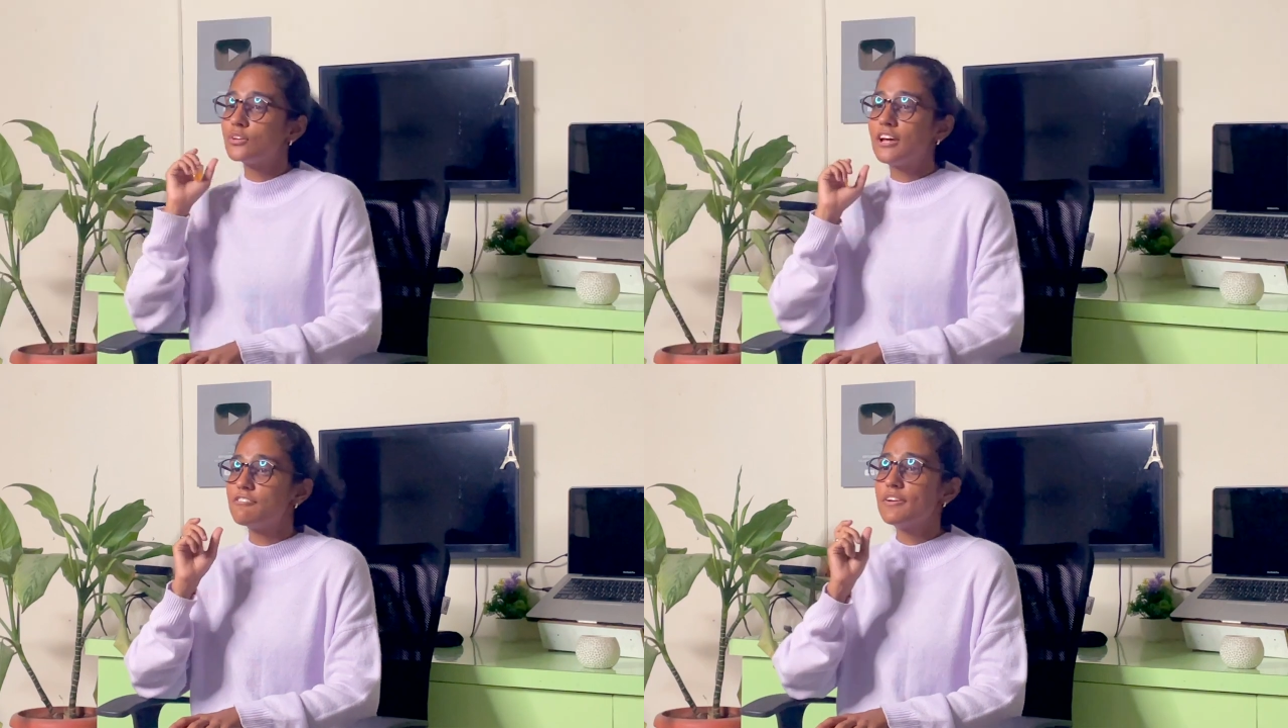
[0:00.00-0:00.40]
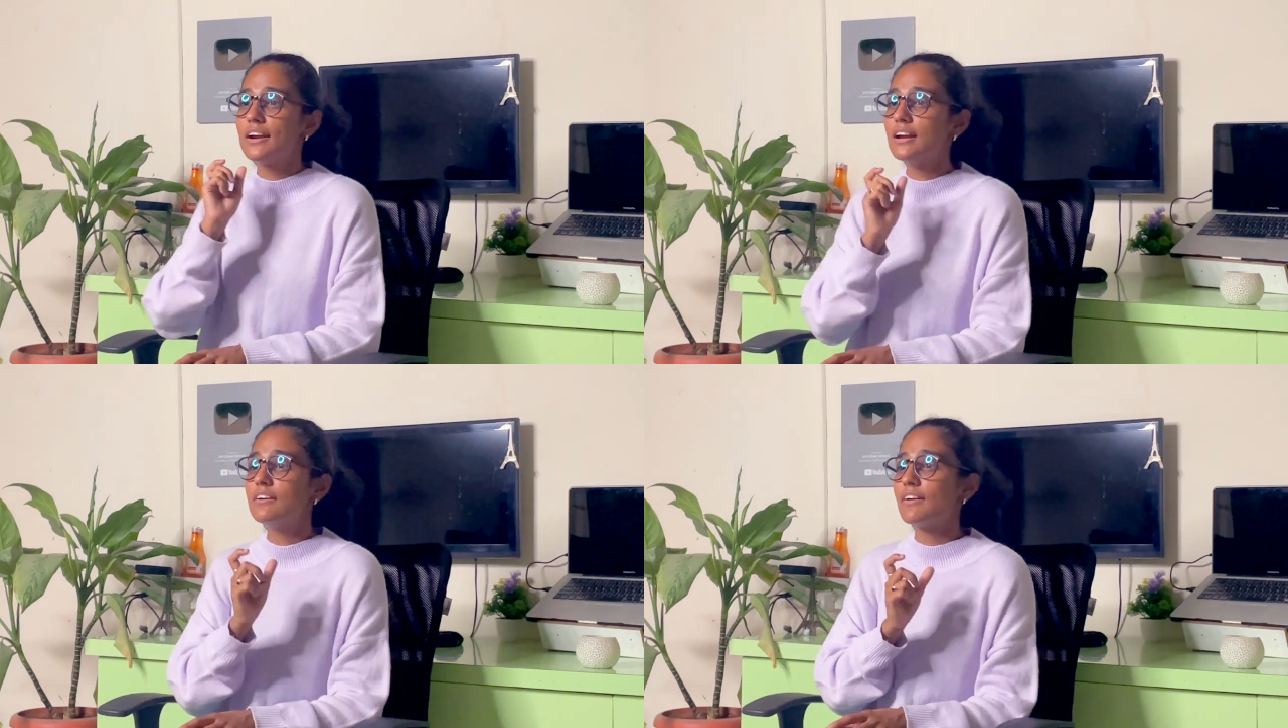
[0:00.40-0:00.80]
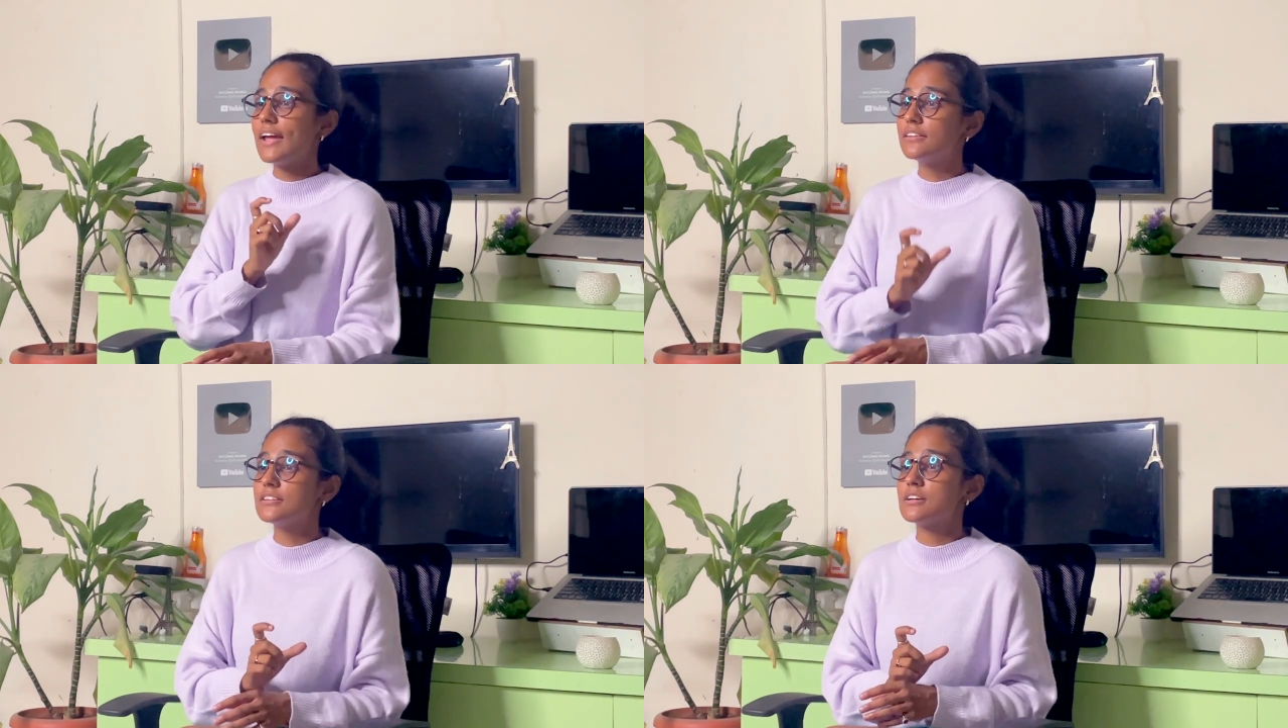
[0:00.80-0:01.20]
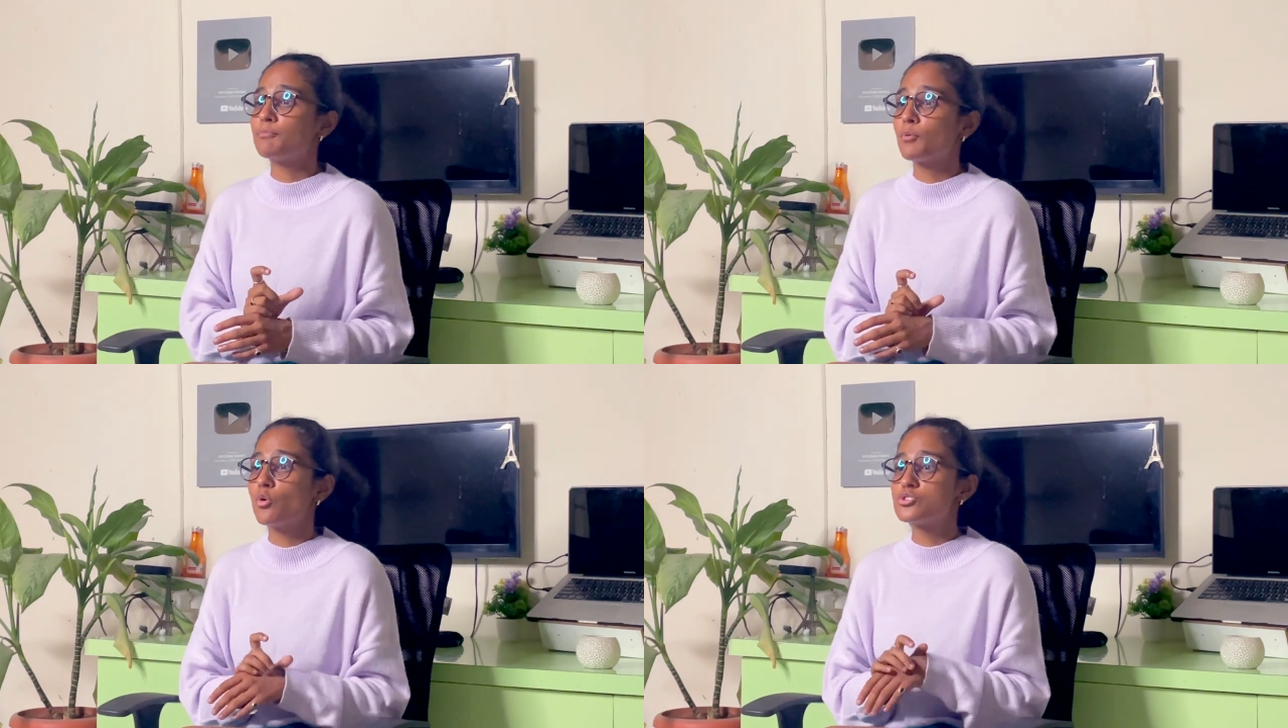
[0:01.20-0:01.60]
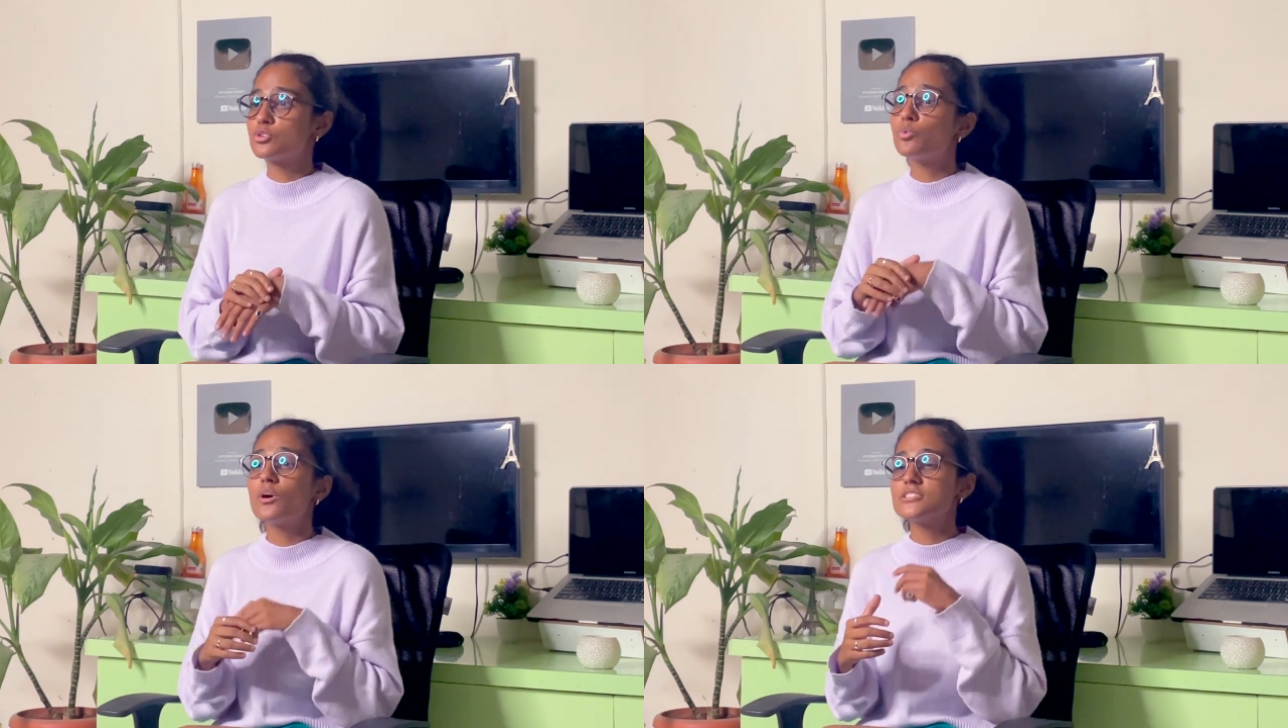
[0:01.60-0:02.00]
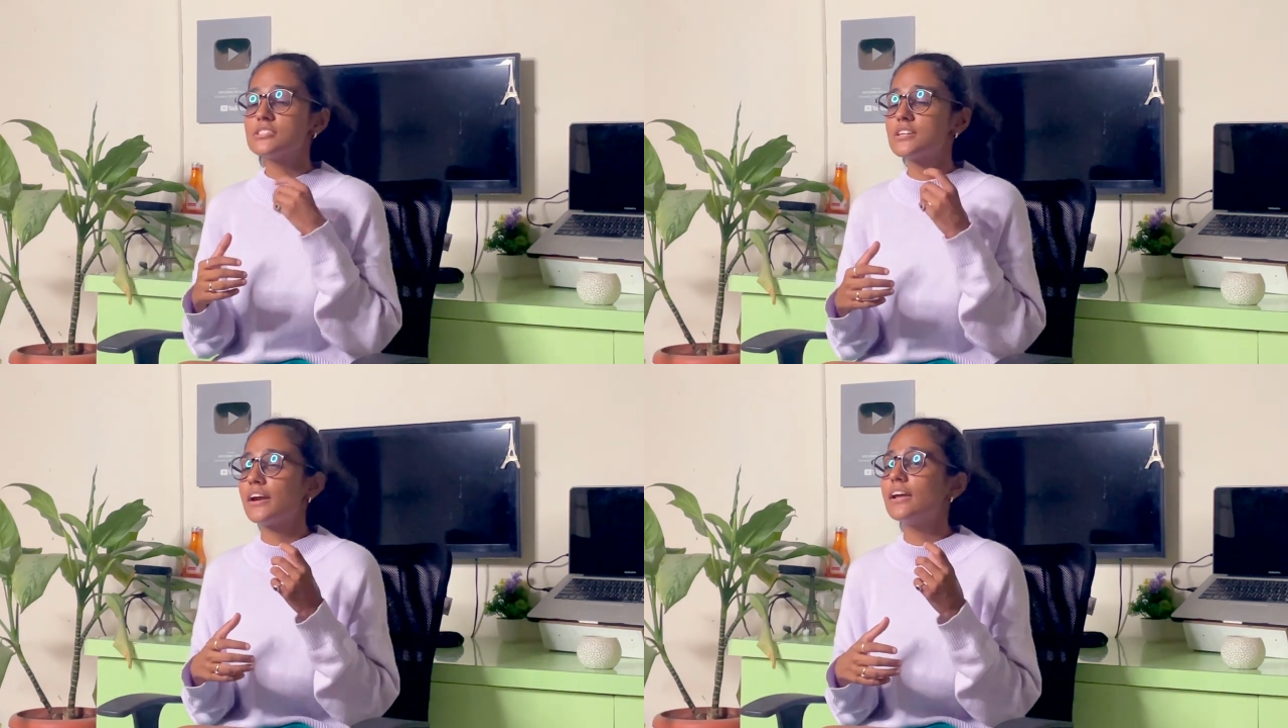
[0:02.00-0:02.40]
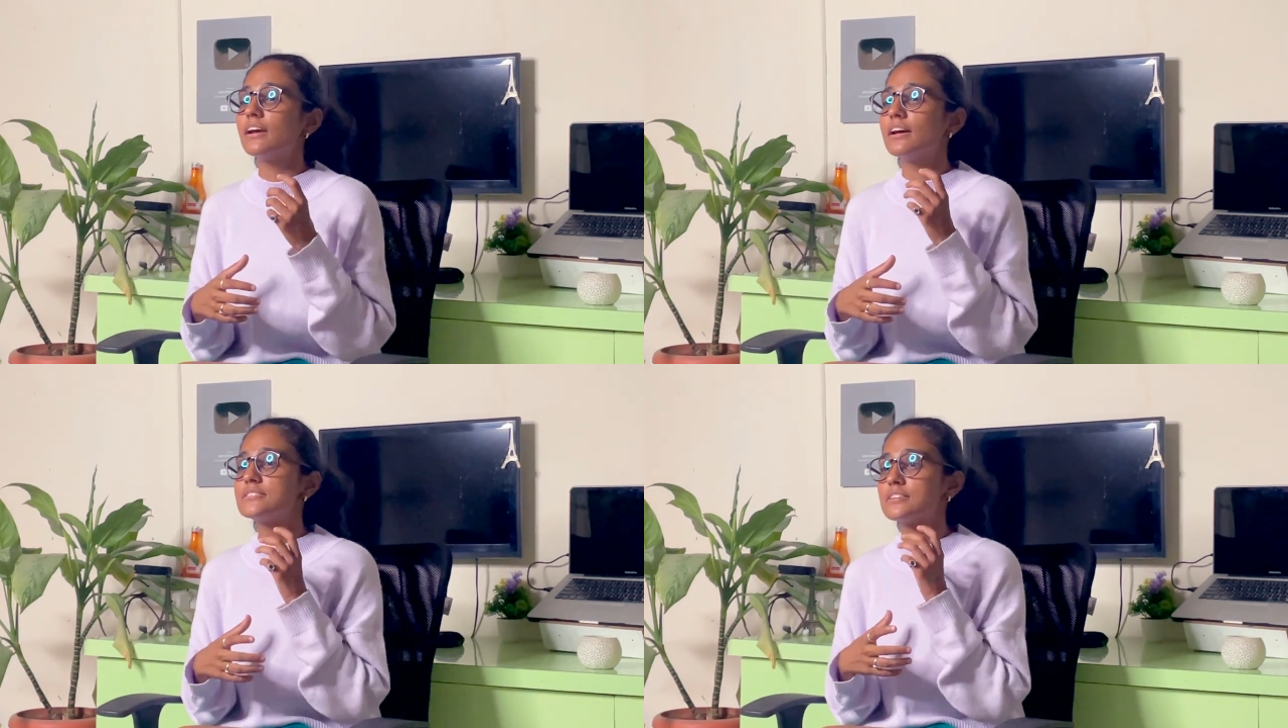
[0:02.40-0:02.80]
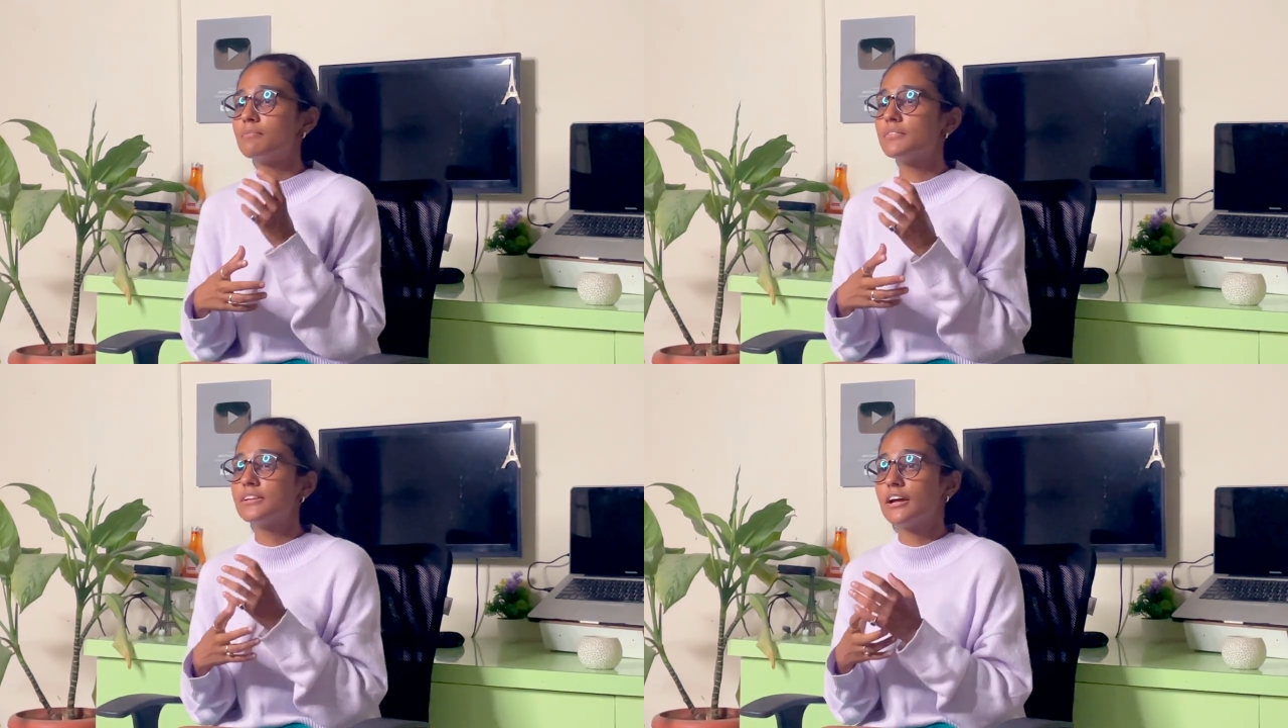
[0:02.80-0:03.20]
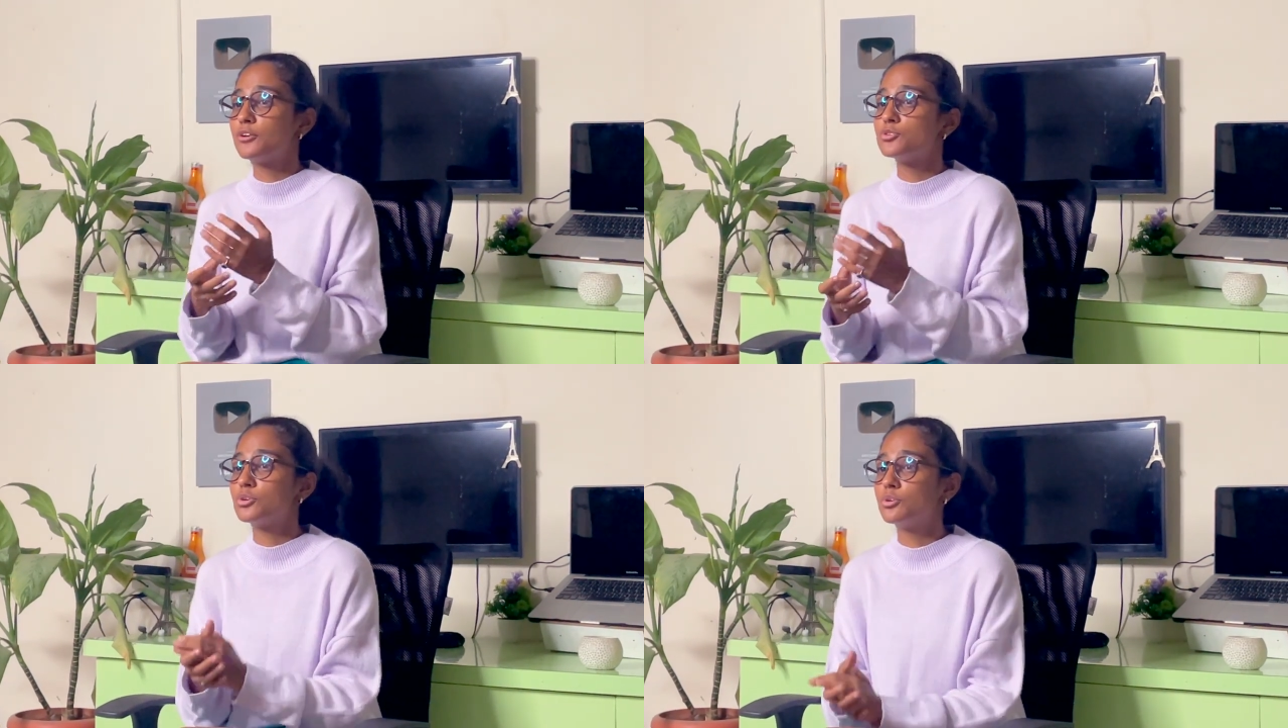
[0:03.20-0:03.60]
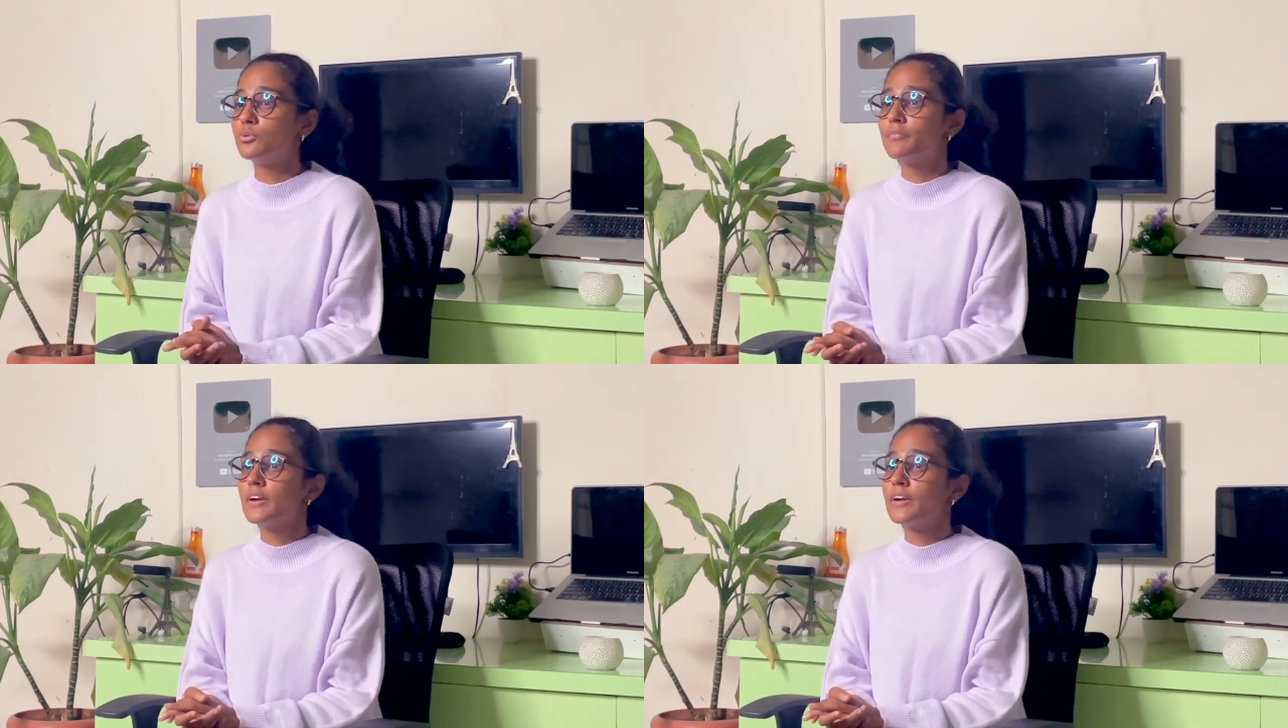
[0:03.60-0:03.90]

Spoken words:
definitely trying this approach towards the studying is something that you should do.